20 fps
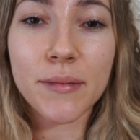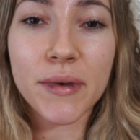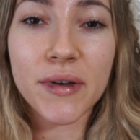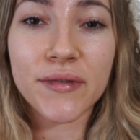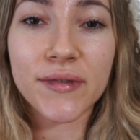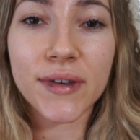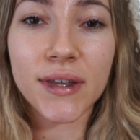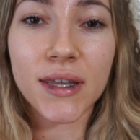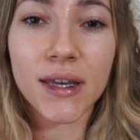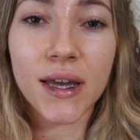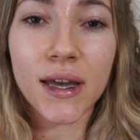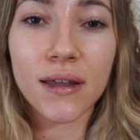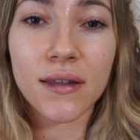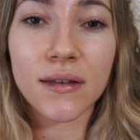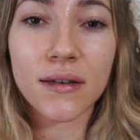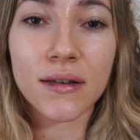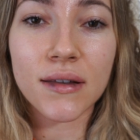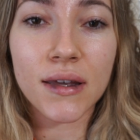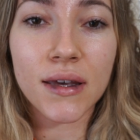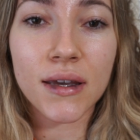I feel like I
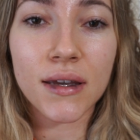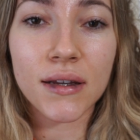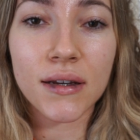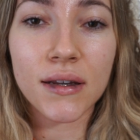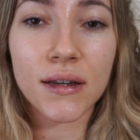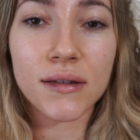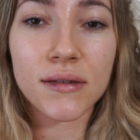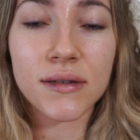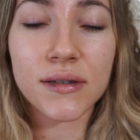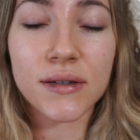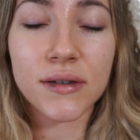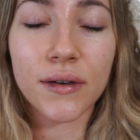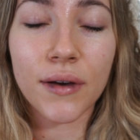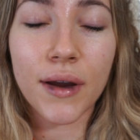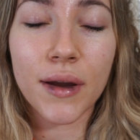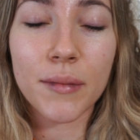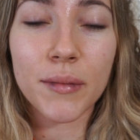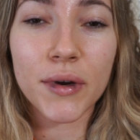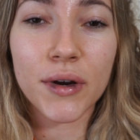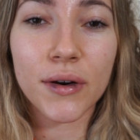look like an Instagram